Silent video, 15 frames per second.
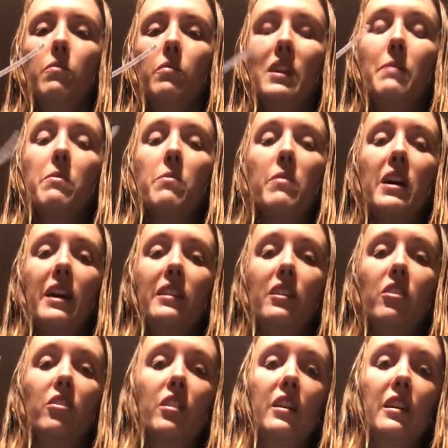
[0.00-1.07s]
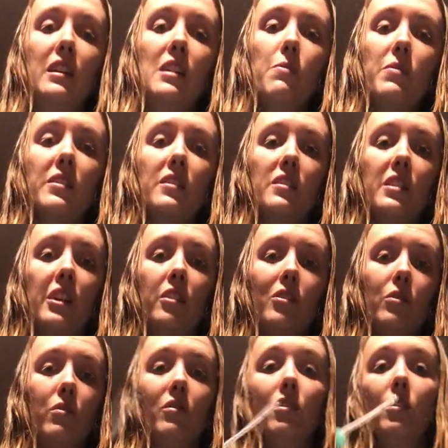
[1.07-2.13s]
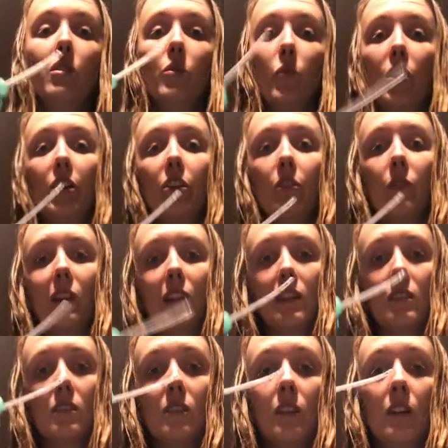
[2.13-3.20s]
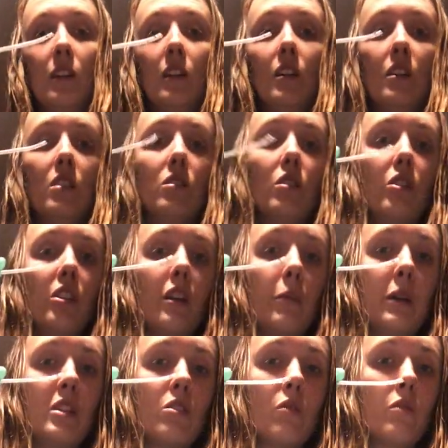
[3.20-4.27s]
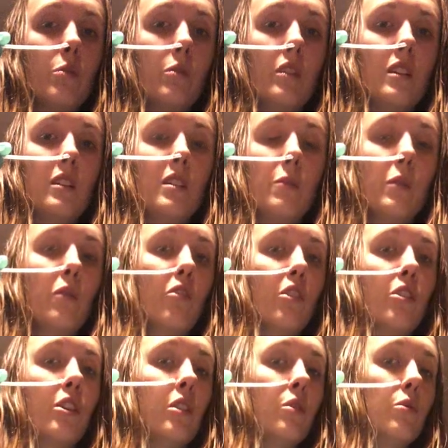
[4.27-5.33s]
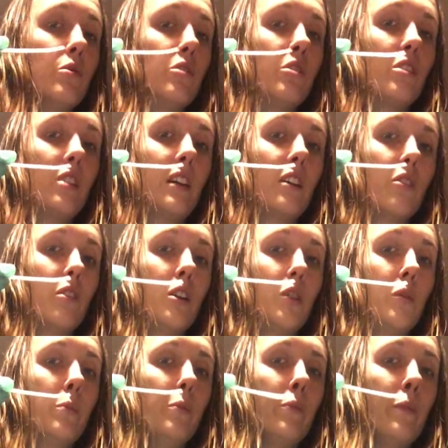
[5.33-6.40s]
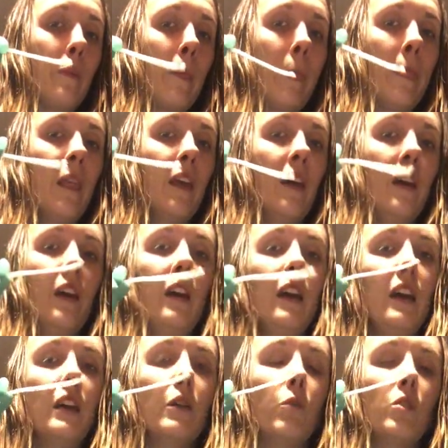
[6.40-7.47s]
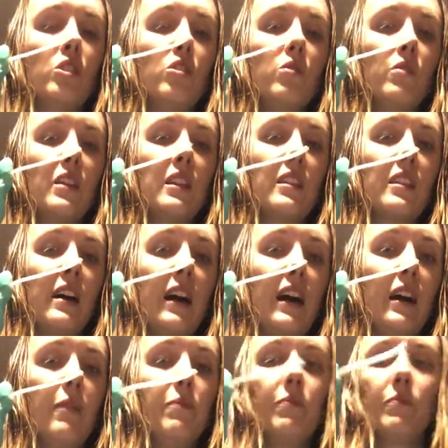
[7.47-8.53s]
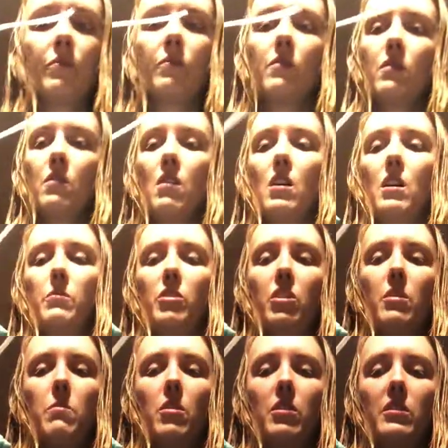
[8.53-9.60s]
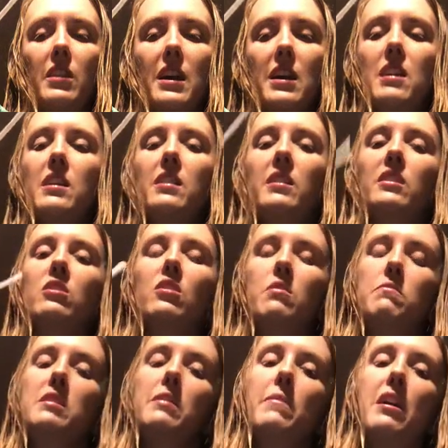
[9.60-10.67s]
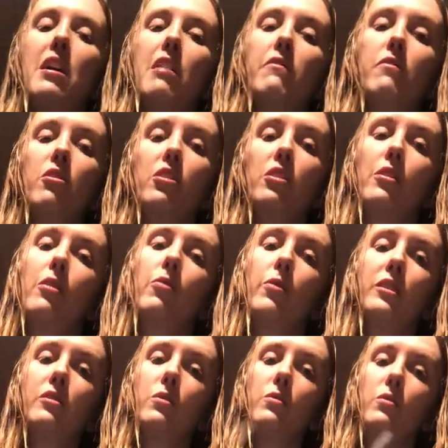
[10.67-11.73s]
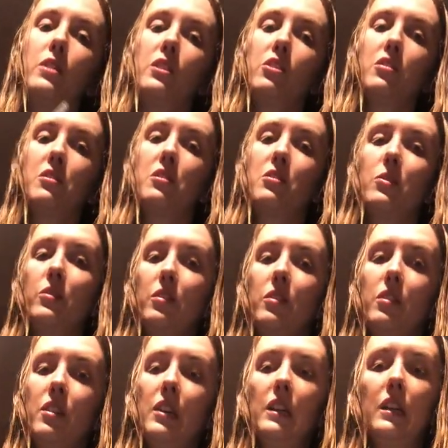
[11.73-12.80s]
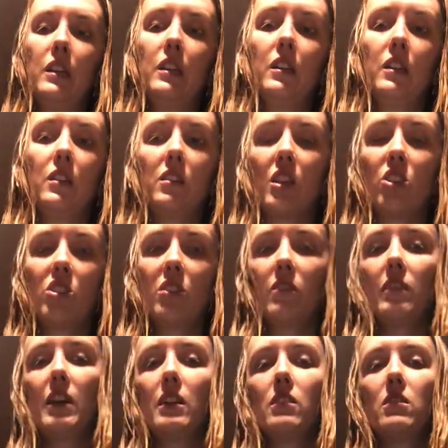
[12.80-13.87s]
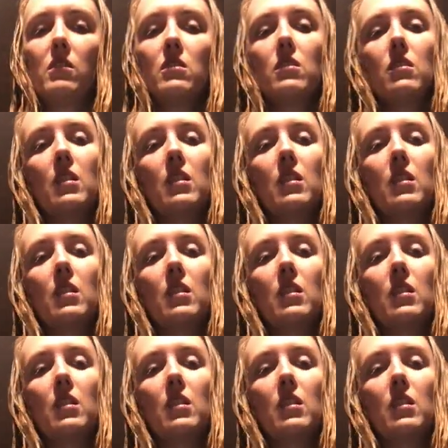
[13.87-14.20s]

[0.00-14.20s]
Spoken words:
keep in mind that you're going to keep this sterile while you're doing this. So you're going to measure from the tip of your nose to your earlobe. And once you get that, you're going to mark that, and that's going to be about how far you're going to insert your suction device.